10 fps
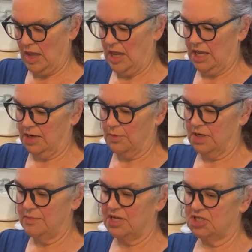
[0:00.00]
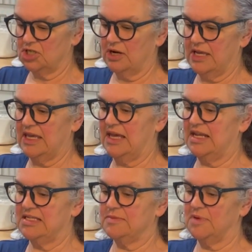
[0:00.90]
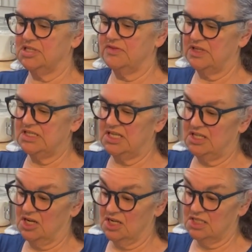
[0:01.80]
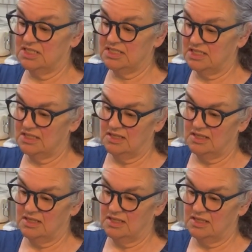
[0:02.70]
And I wanna make sure I get as much of this in there because